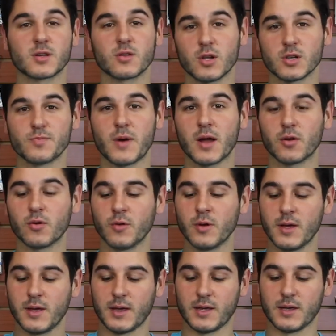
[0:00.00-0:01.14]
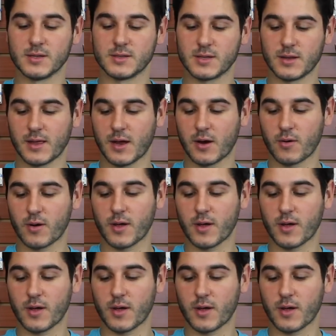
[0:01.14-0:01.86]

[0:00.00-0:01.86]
clutch model is their,